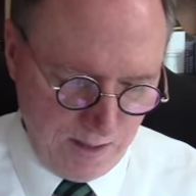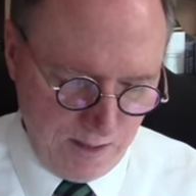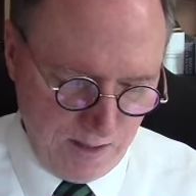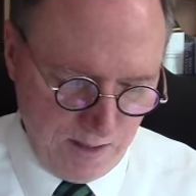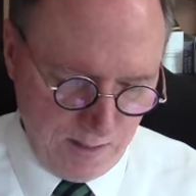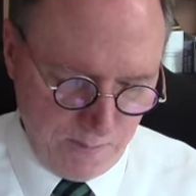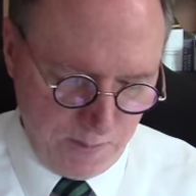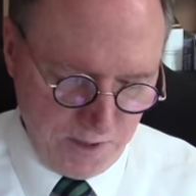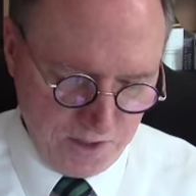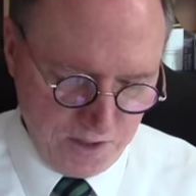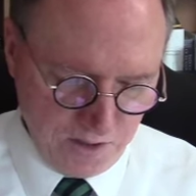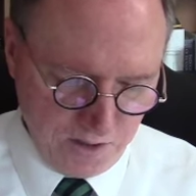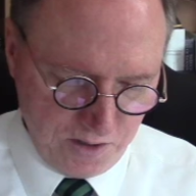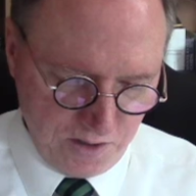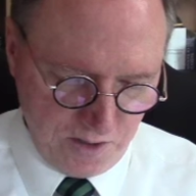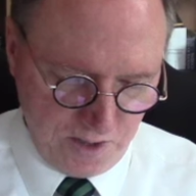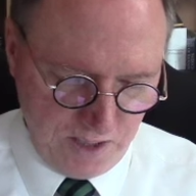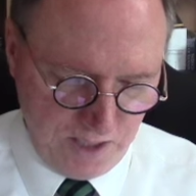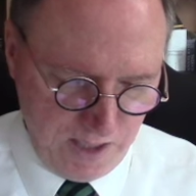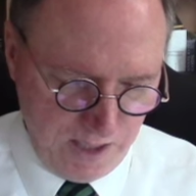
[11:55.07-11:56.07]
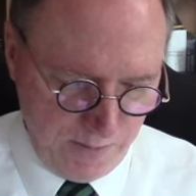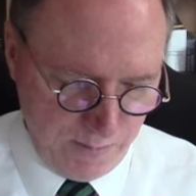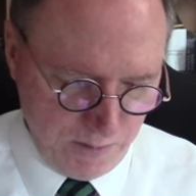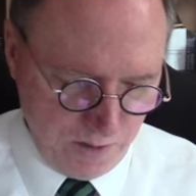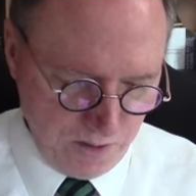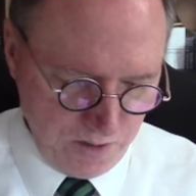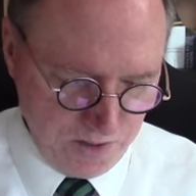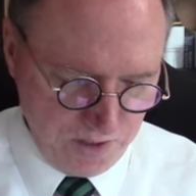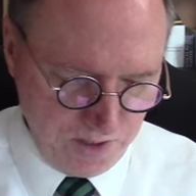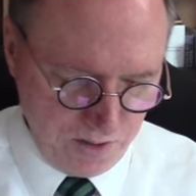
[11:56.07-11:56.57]
The Epistle to the
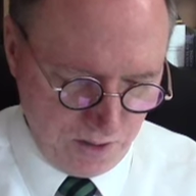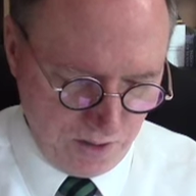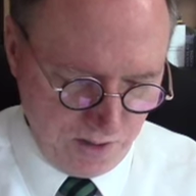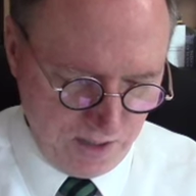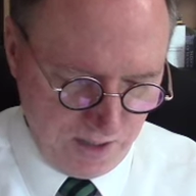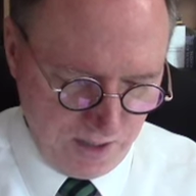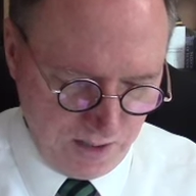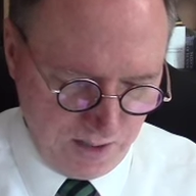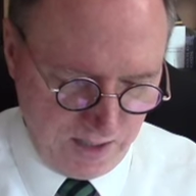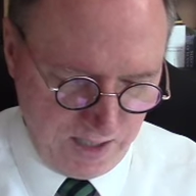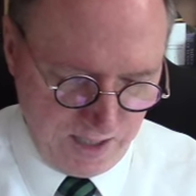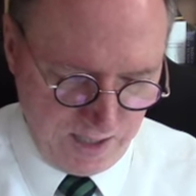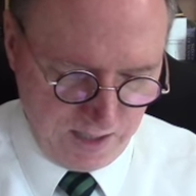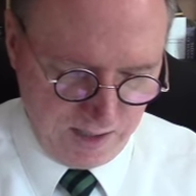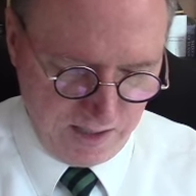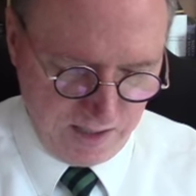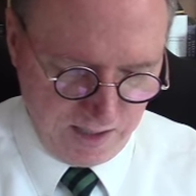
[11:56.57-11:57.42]
Hebrews, on the other hand,